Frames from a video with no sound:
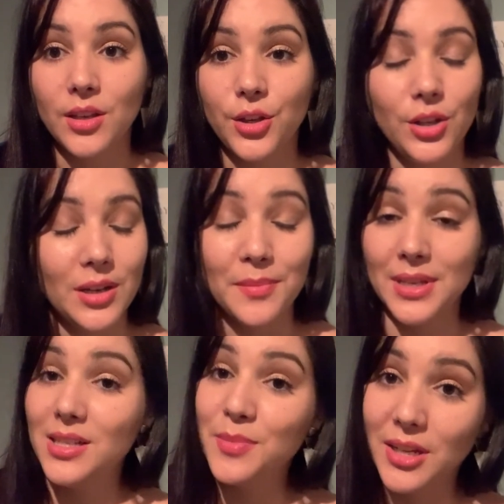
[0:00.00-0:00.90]
you didn't
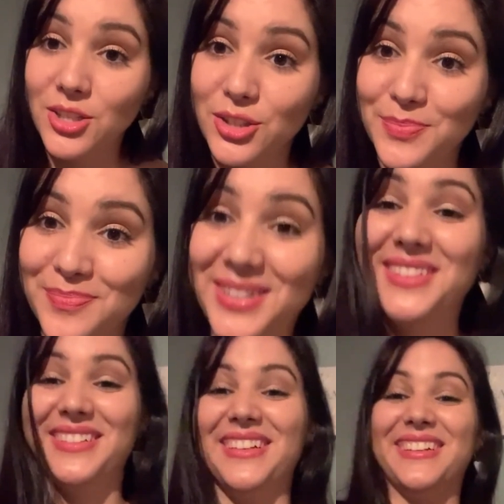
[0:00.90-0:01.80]
miss much.
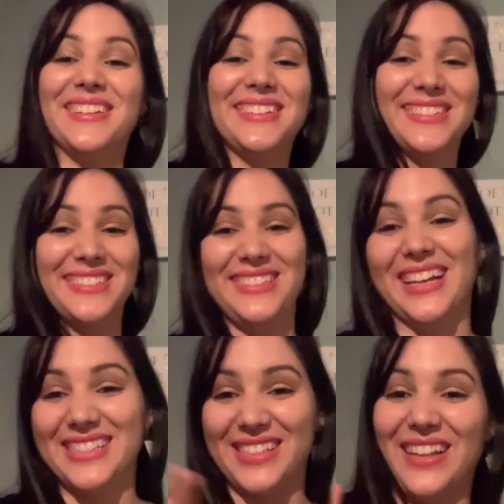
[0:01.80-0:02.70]
That's